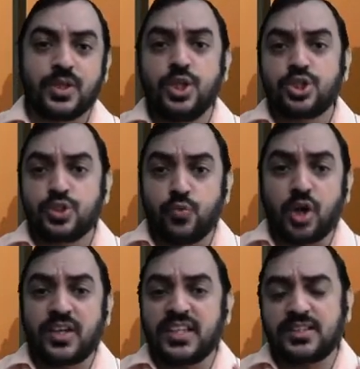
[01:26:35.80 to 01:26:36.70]
So
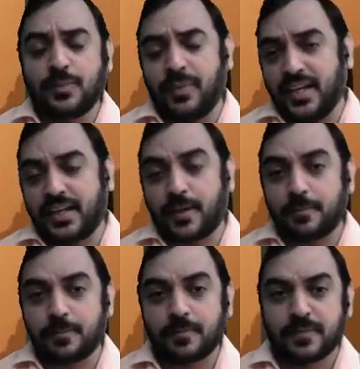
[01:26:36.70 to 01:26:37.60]
what is the beta?
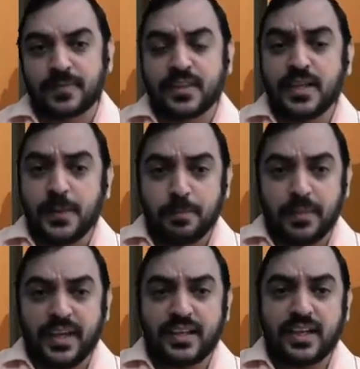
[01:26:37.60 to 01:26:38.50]

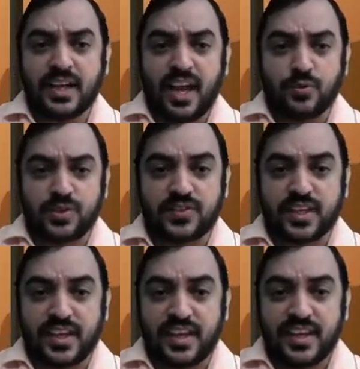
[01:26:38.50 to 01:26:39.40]
Beta, I would
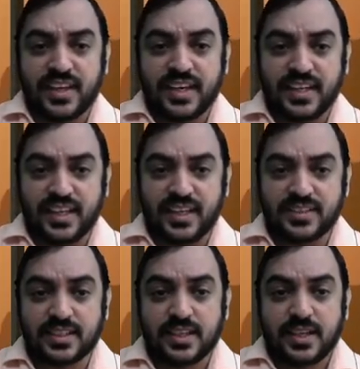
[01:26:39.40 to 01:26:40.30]
say, it
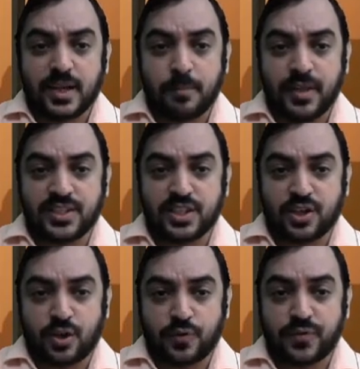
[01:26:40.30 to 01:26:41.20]
is a measure
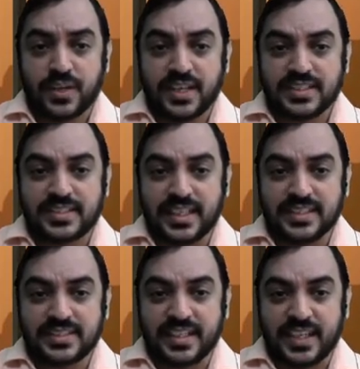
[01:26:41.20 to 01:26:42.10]
of
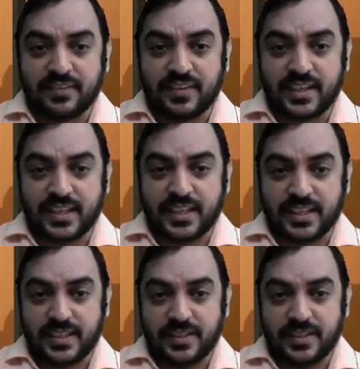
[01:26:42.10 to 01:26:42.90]
sensitivity.